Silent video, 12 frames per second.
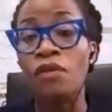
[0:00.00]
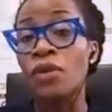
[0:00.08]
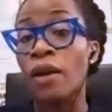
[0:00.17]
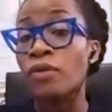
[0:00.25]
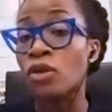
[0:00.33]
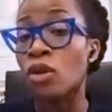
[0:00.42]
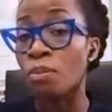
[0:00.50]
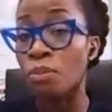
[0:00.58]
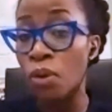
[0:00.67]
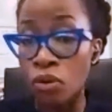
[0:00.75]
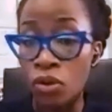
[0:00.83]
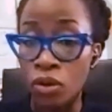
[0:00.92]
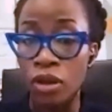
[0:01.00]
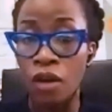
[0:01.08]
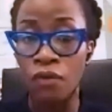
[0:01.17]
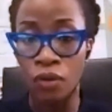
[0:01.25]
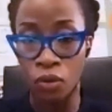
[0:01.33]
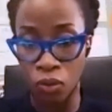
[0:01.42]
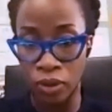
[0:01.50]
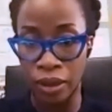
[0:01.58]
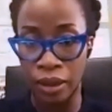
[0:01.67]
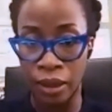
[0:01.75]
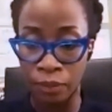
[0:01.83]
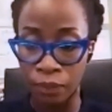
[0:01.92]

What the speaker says: You have to compose yourself accordingly.